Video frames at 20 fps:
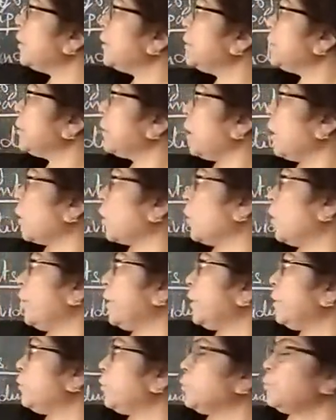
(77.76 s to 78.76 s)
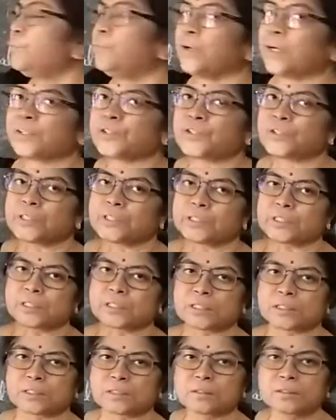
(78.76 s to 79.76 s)
is according to
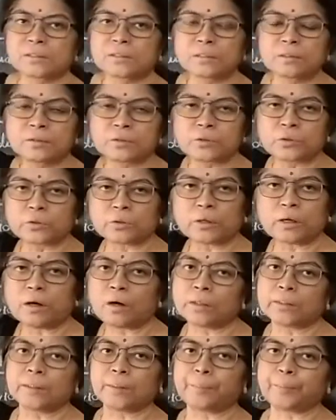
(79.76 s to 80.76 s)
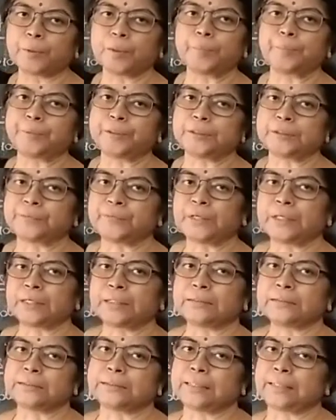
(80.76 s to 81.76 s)
functions, so, or the purpose we
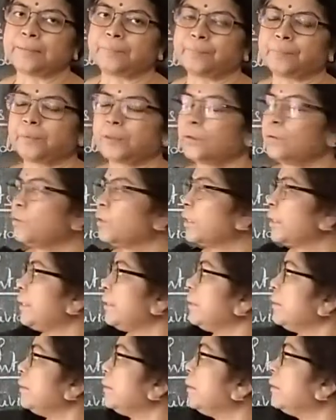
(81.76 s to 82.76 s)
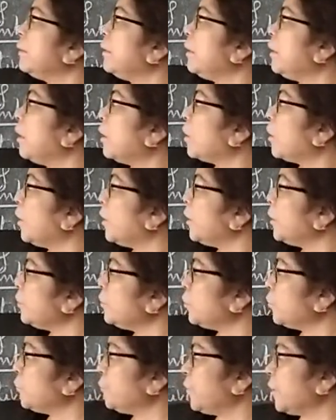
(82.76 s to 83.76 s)
can say. Okay.
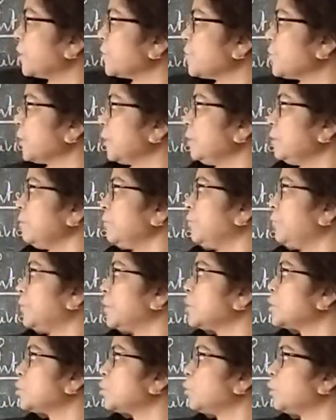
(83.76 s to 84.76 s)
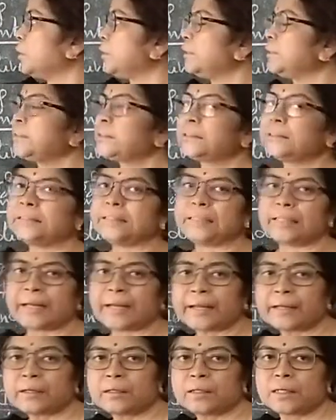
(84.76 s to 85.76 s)
According to function, first one is
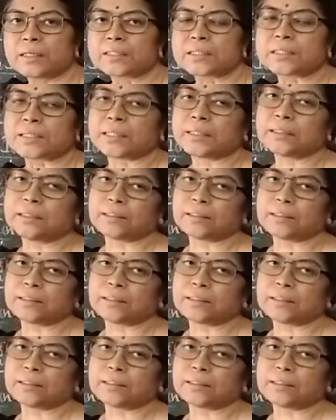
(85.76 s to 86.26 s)
diagnostic